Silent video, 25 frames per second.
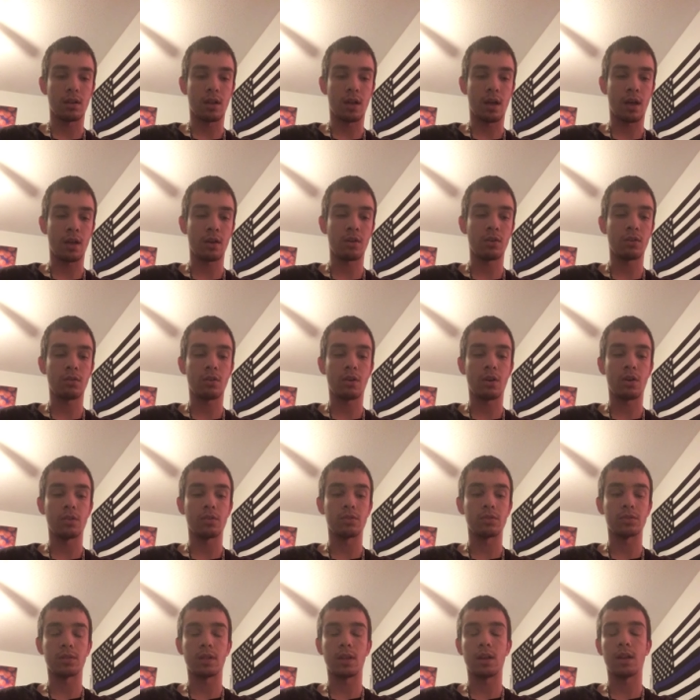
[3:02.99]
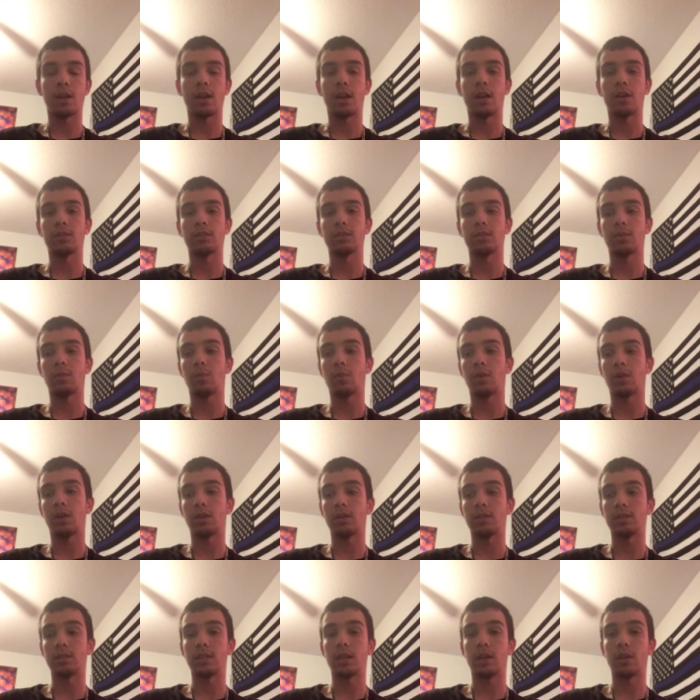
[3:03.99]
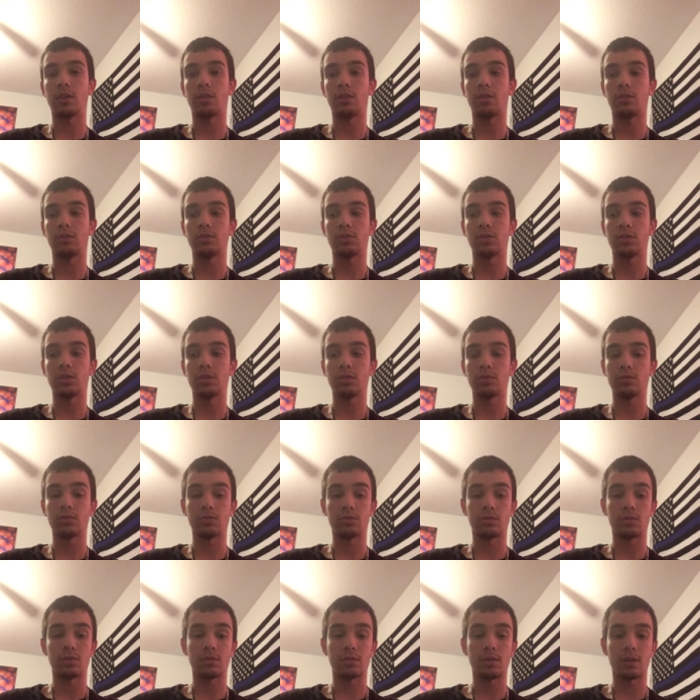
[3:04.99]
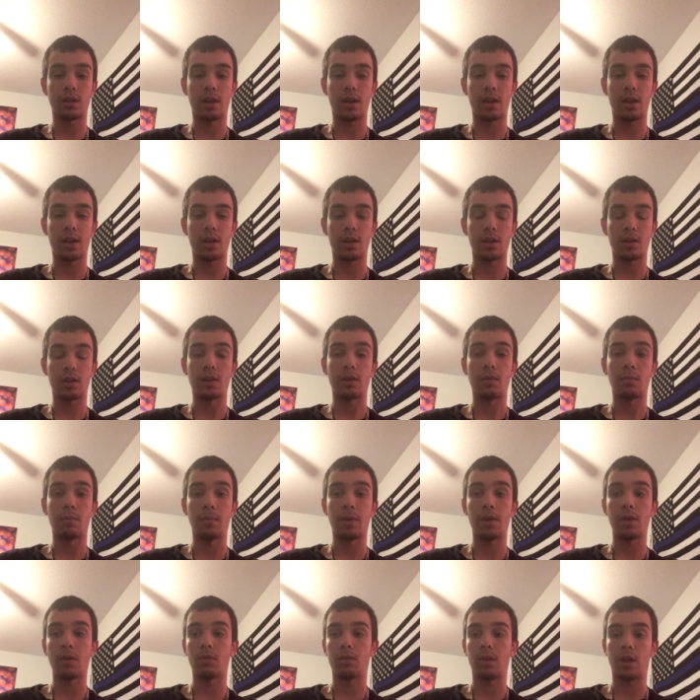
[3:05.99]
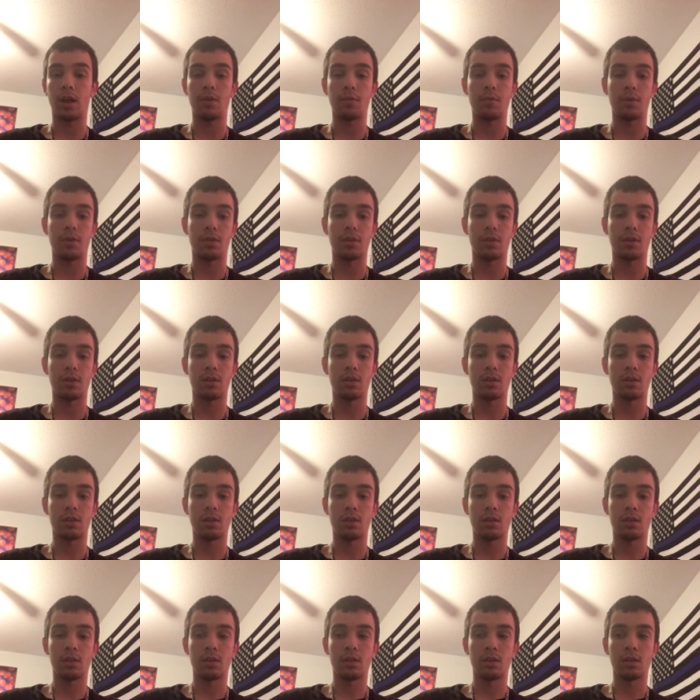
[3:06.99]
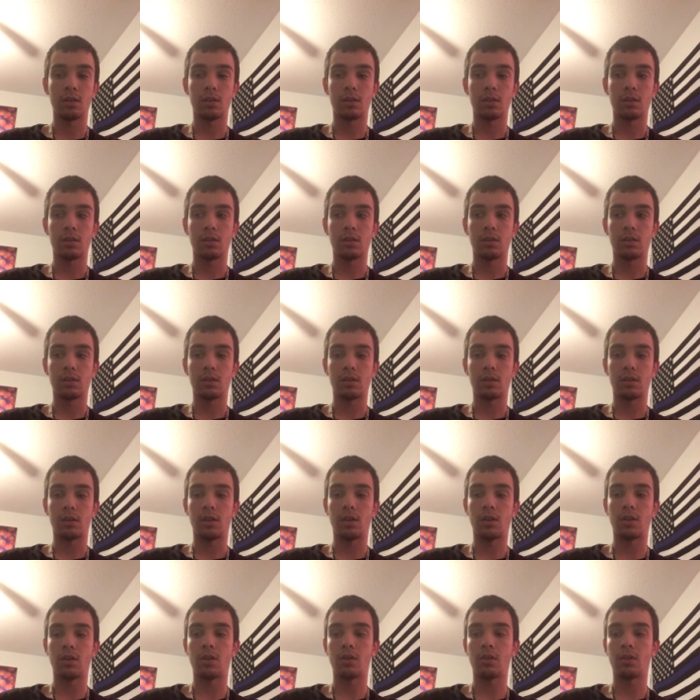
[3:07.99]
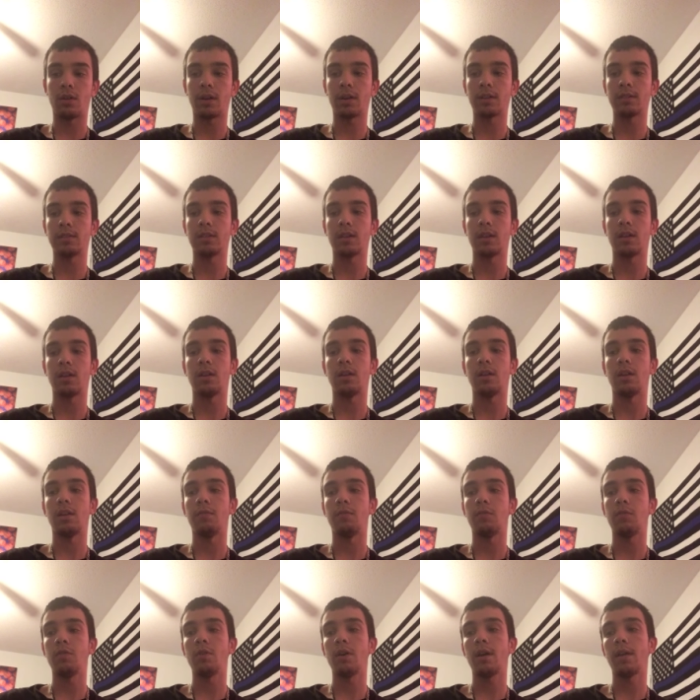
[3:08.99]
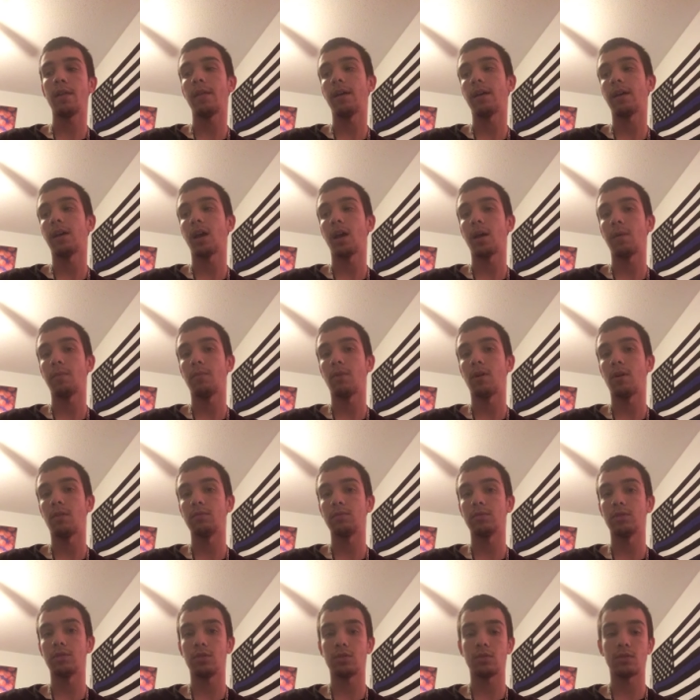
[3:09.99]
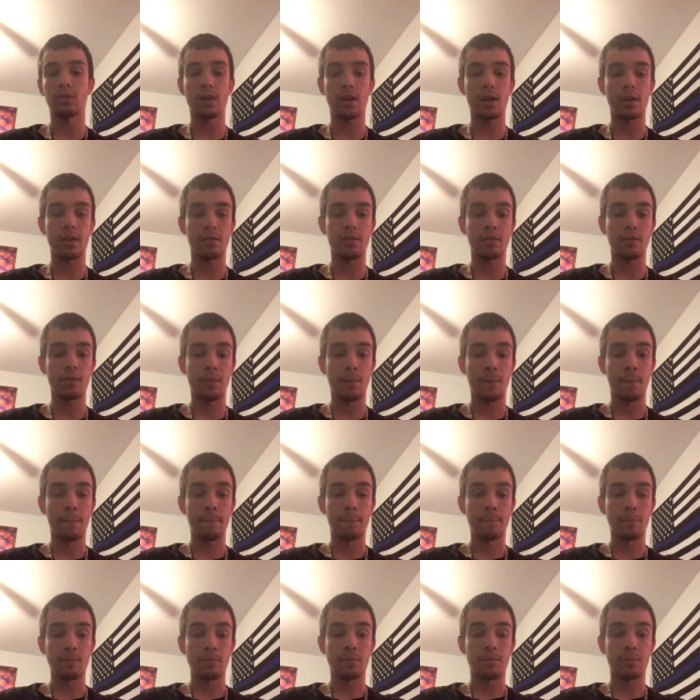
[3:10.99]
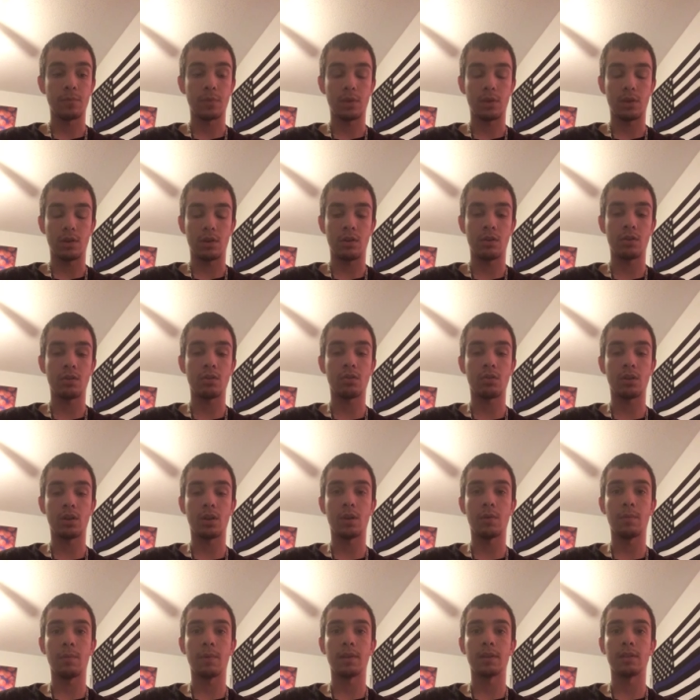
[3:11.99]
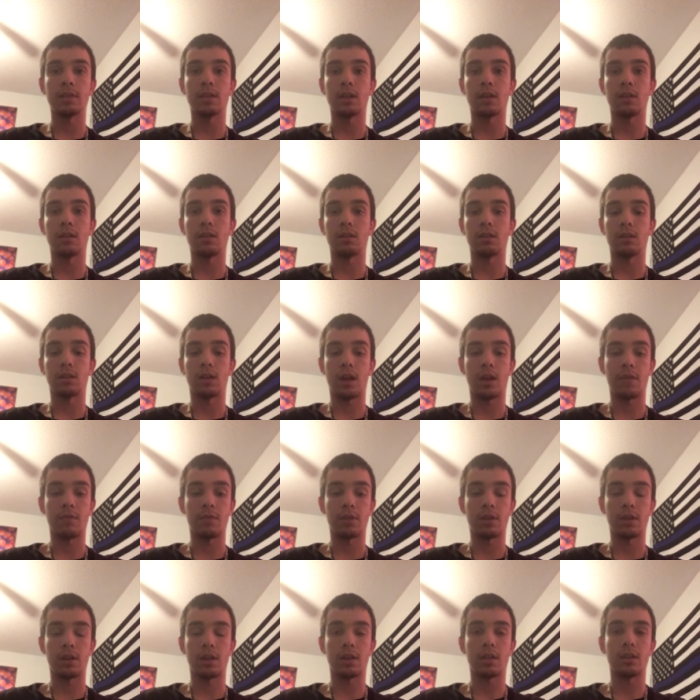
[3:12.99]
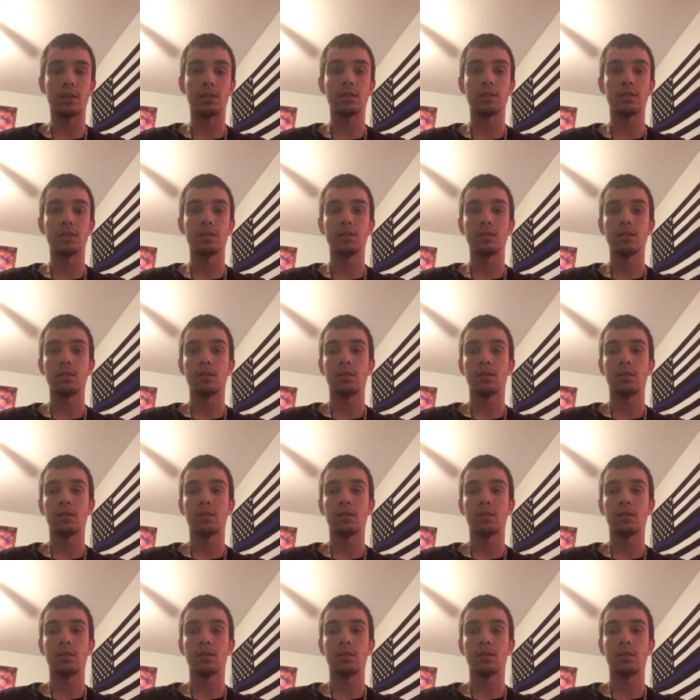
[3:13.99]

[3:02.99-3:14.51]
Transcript: I don't understand how someone can sell their children and be okay with it. You know, like I said, if you have that kind of problems in your life, you don't need to be sell- having kids.